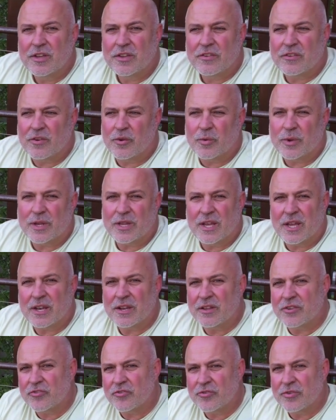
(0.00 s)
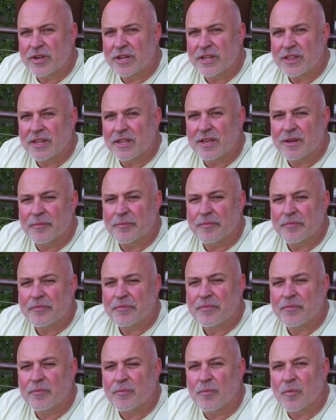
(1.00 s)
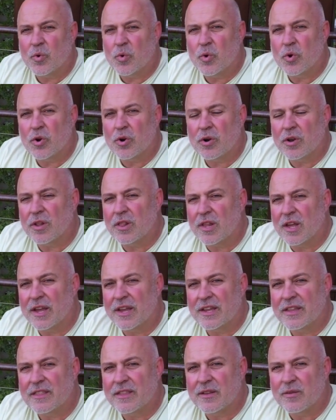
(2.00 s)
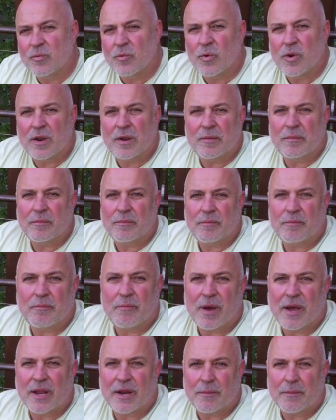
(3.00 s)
So we tend to treat them more alike than one might